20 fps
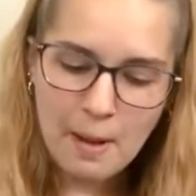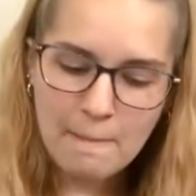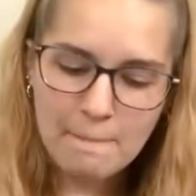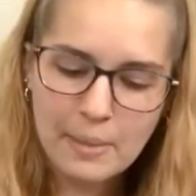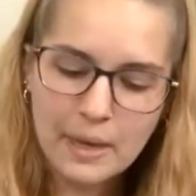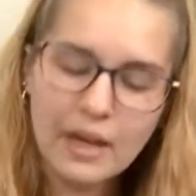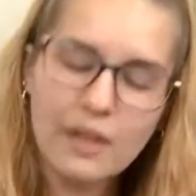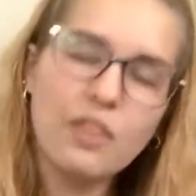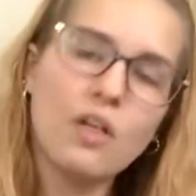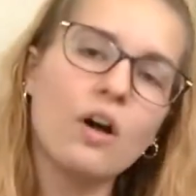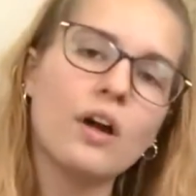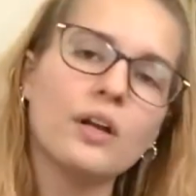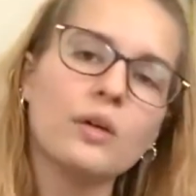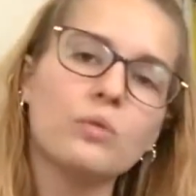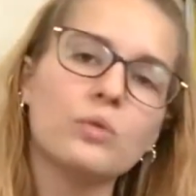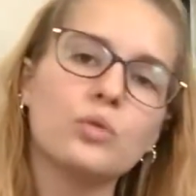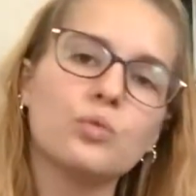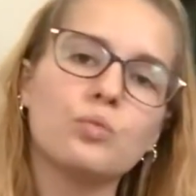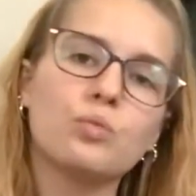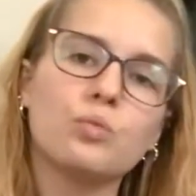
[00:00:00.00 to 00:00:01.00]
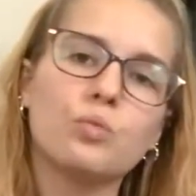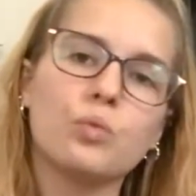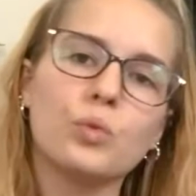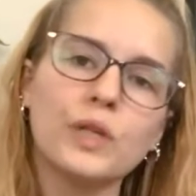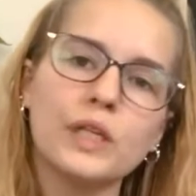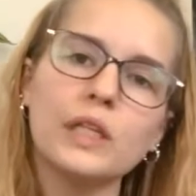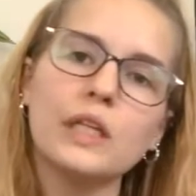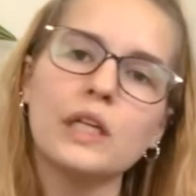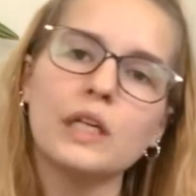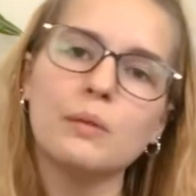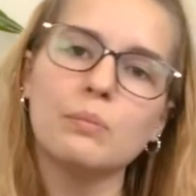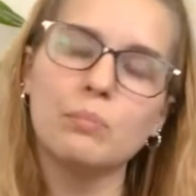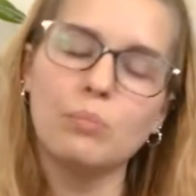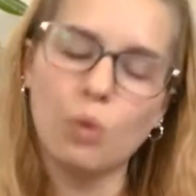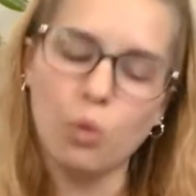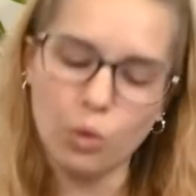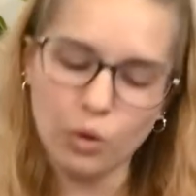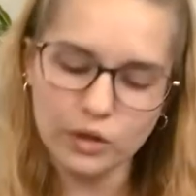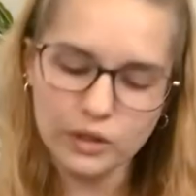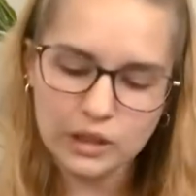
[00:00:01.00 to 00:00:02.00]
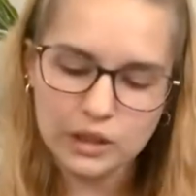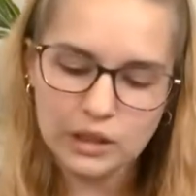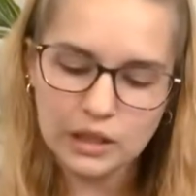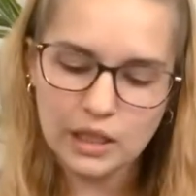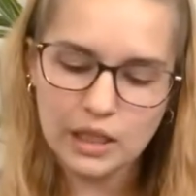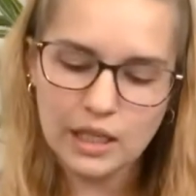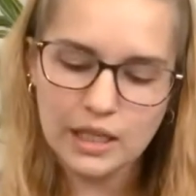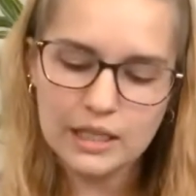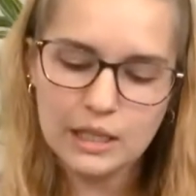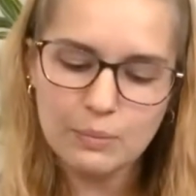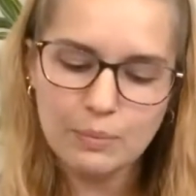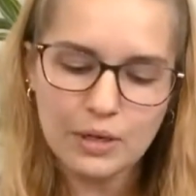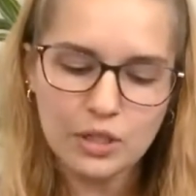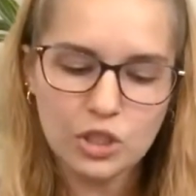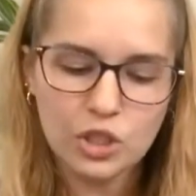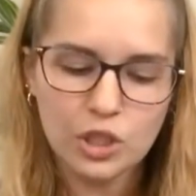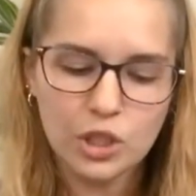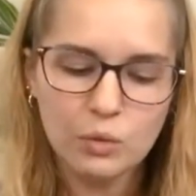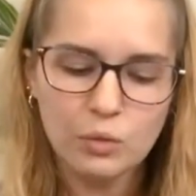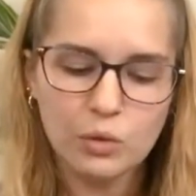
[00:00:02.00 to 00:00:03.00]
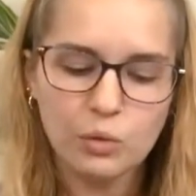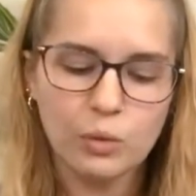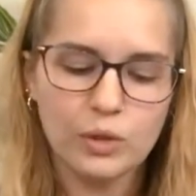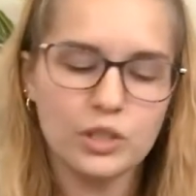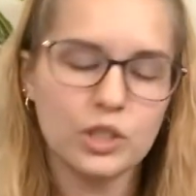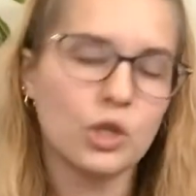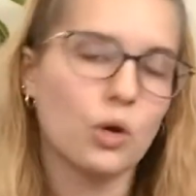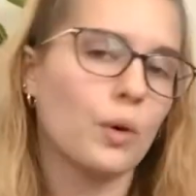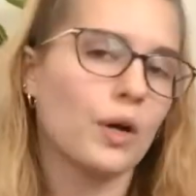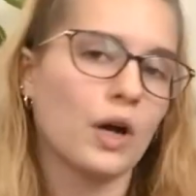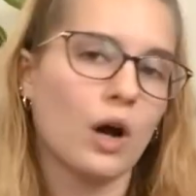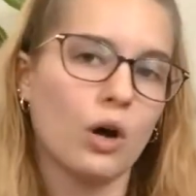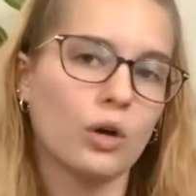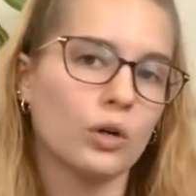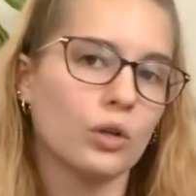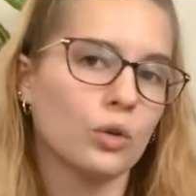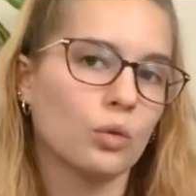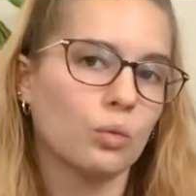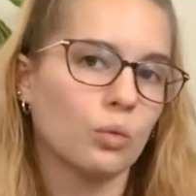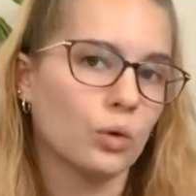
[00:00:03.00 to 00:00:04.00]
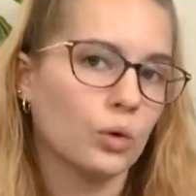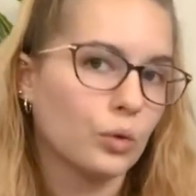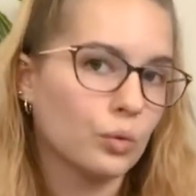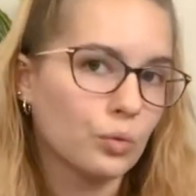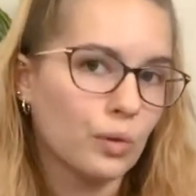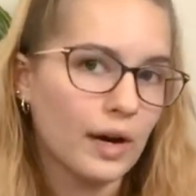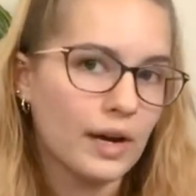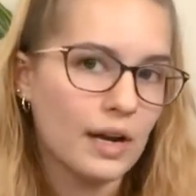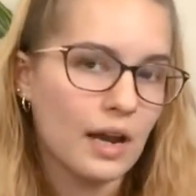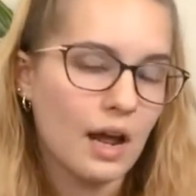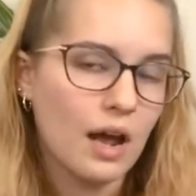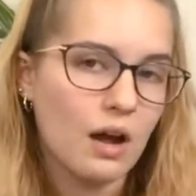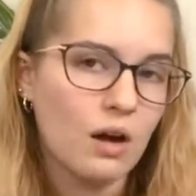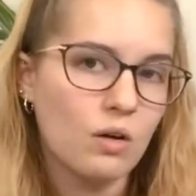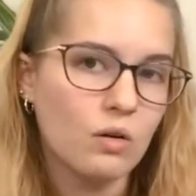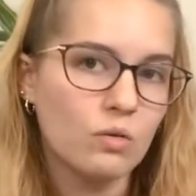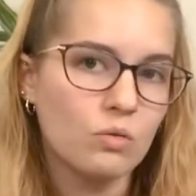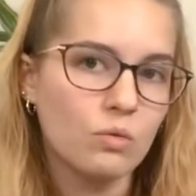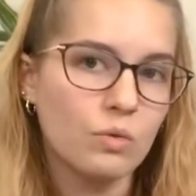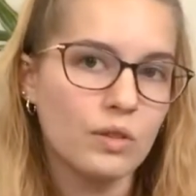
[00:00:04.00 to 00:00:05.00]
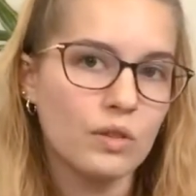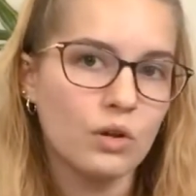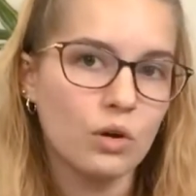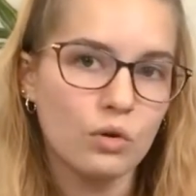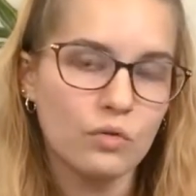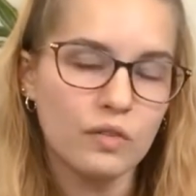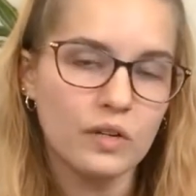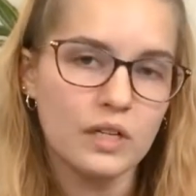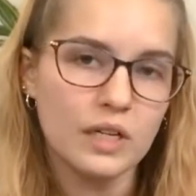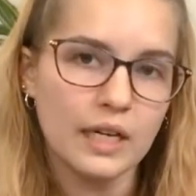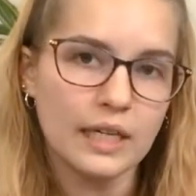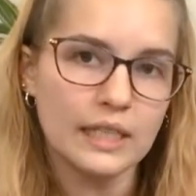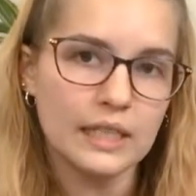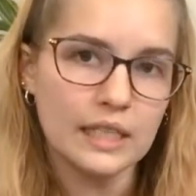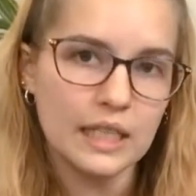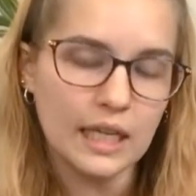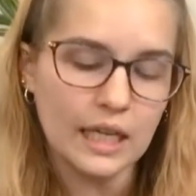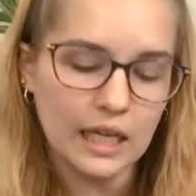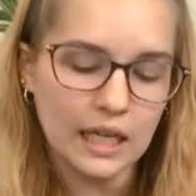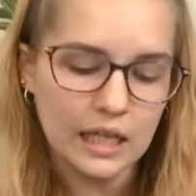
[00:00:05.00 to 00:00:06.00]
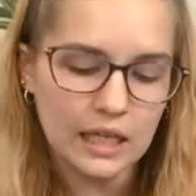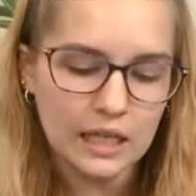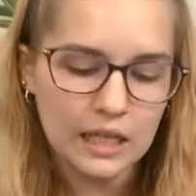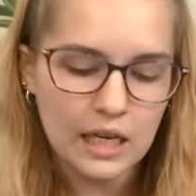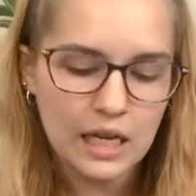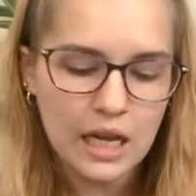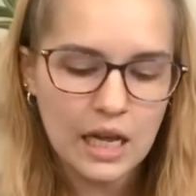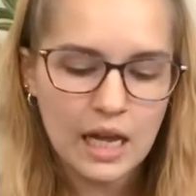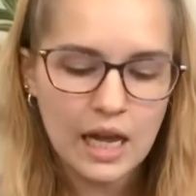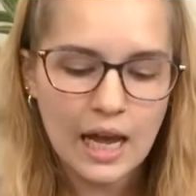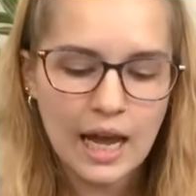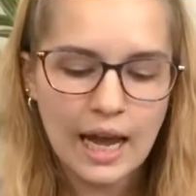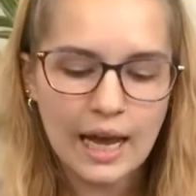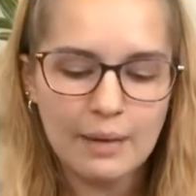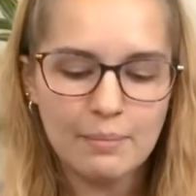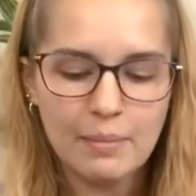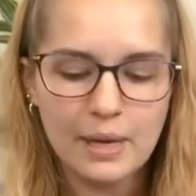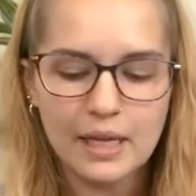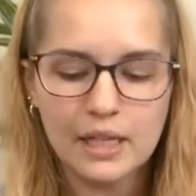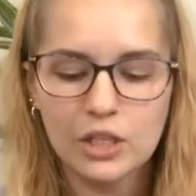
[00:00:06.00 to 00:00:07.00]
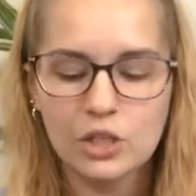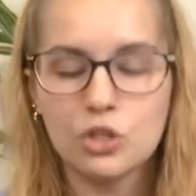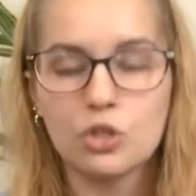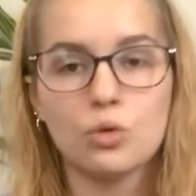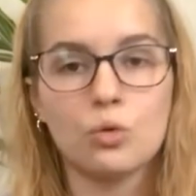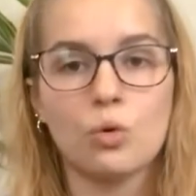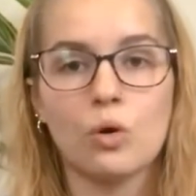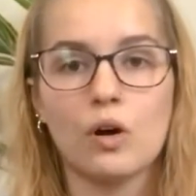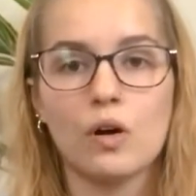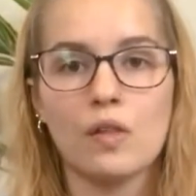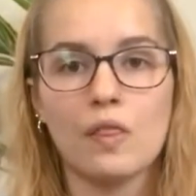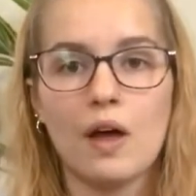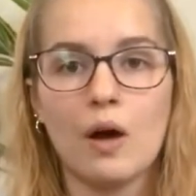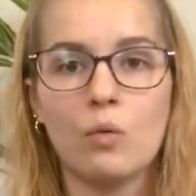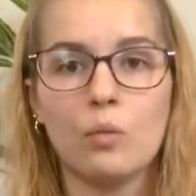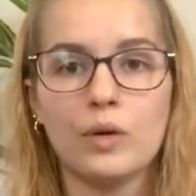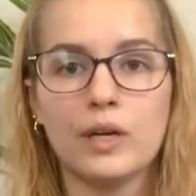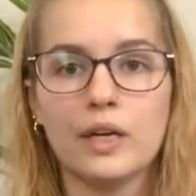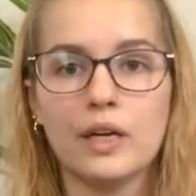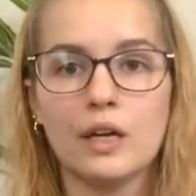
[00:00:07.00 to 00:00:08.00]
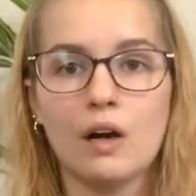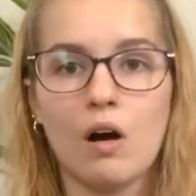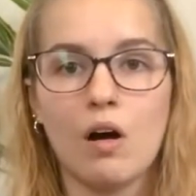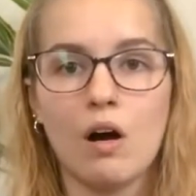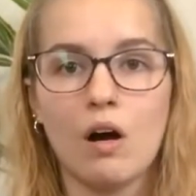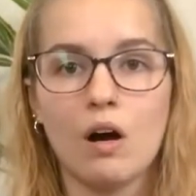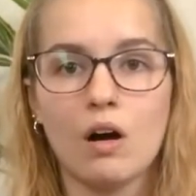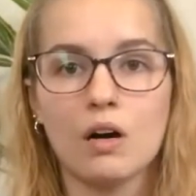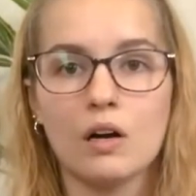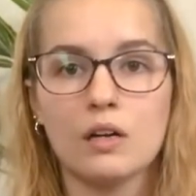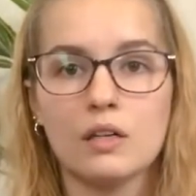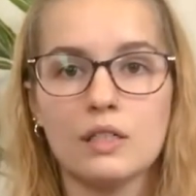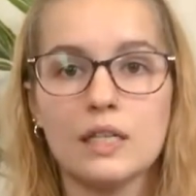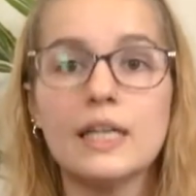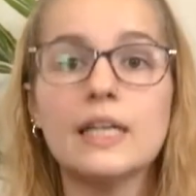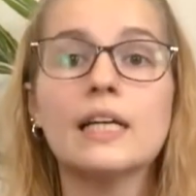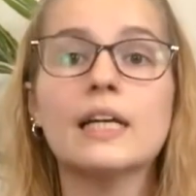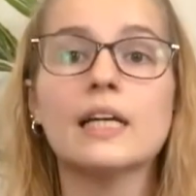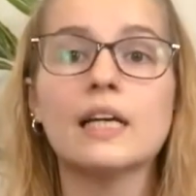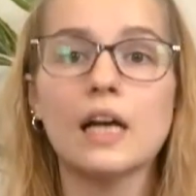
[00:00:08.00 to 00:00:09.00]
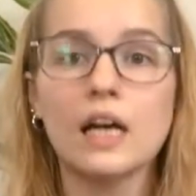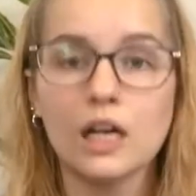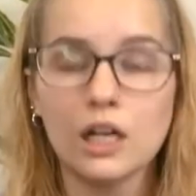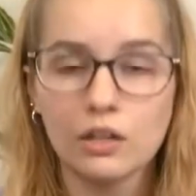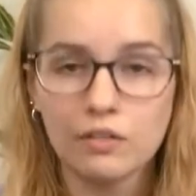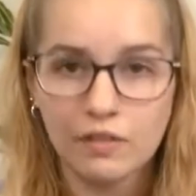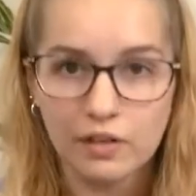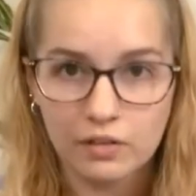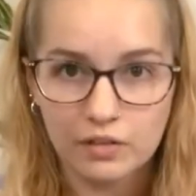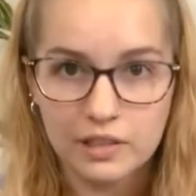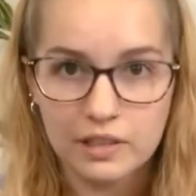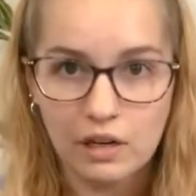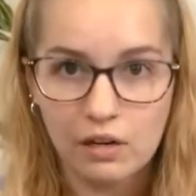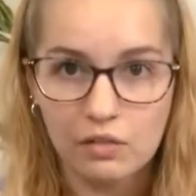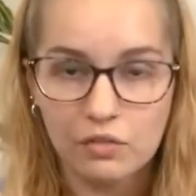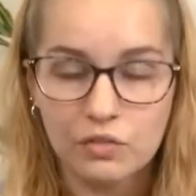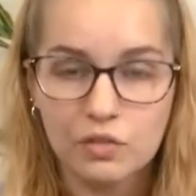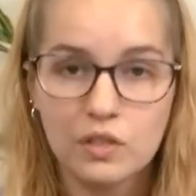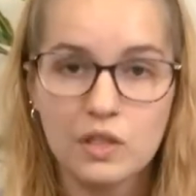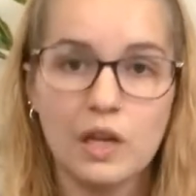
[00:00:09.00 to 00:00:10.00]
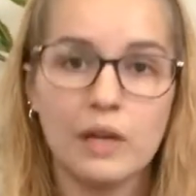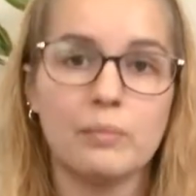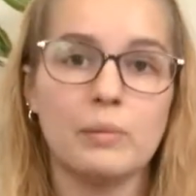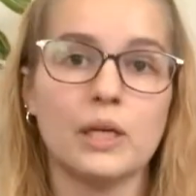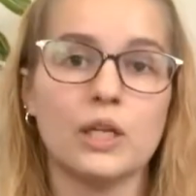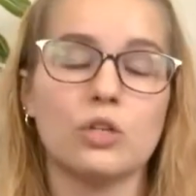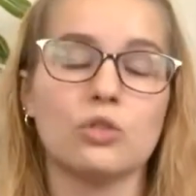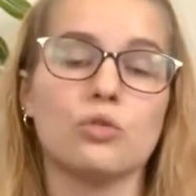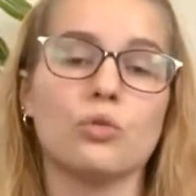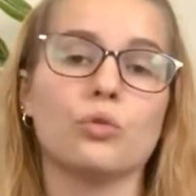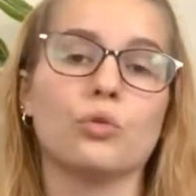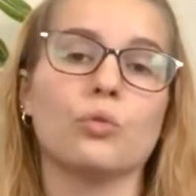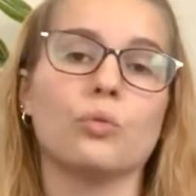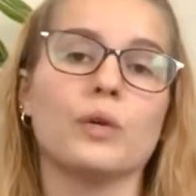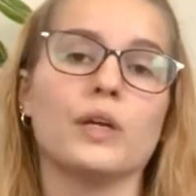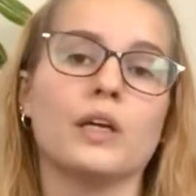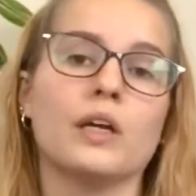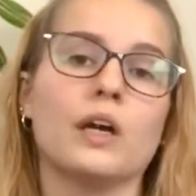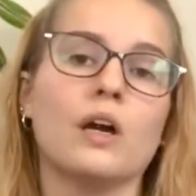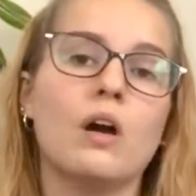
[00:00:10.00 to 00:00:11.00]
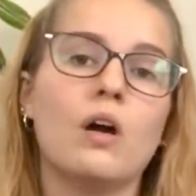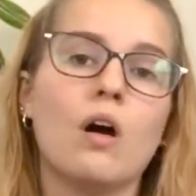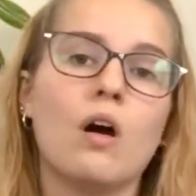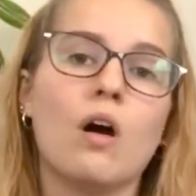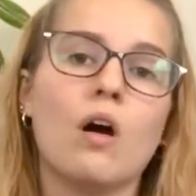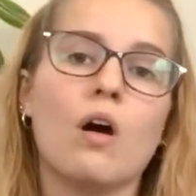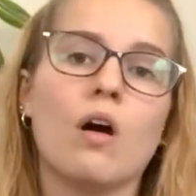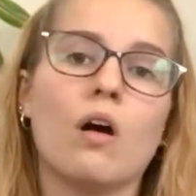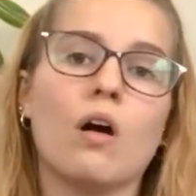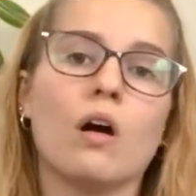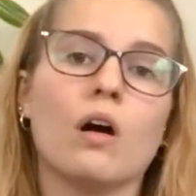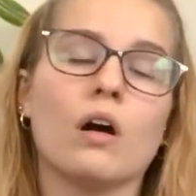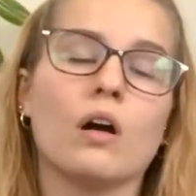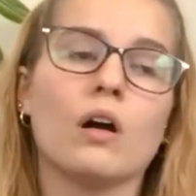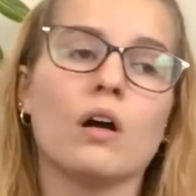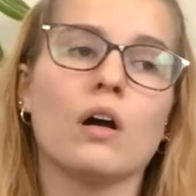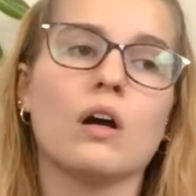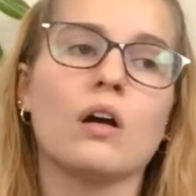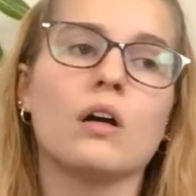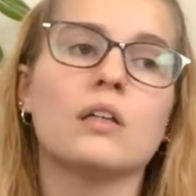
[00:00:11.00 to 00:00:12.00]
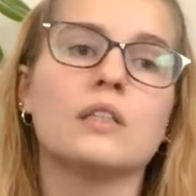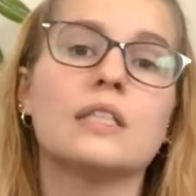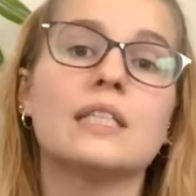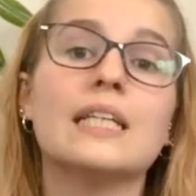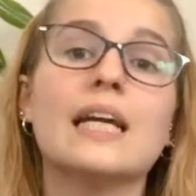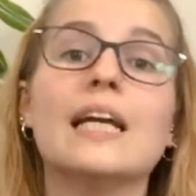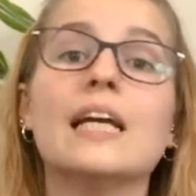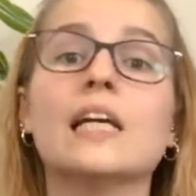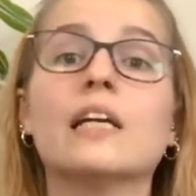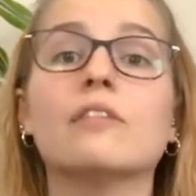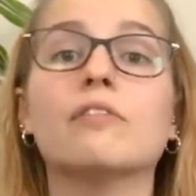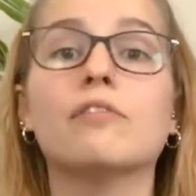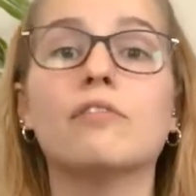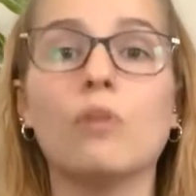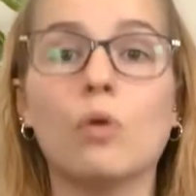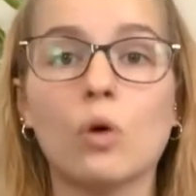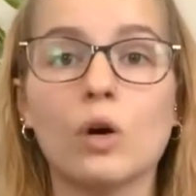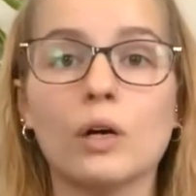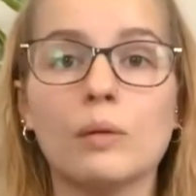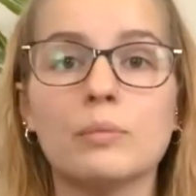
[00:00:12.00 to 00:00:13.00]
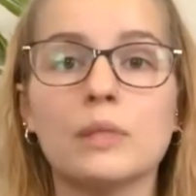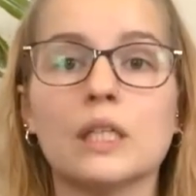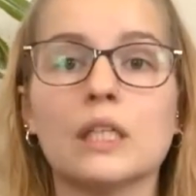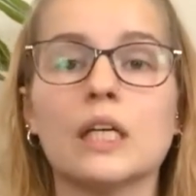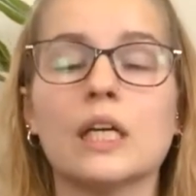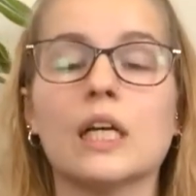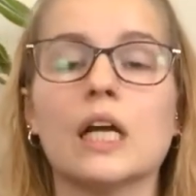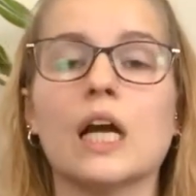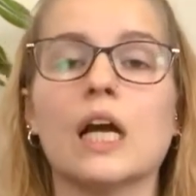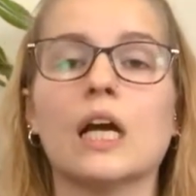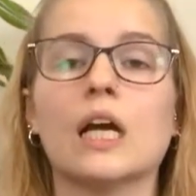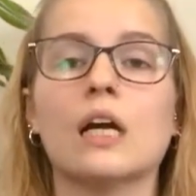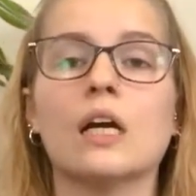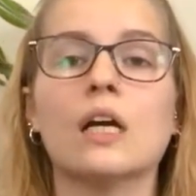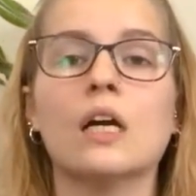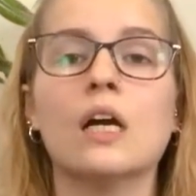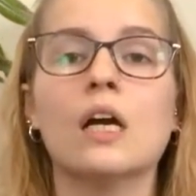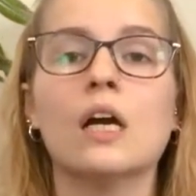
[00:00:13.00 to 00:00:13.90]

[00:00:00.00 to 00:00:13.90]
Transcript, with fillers: But I thought it was really important, especially with what's going on in the world right now with COVID-19 and making sure that we are taking care of ourselves and making sure that we are staying informed and getting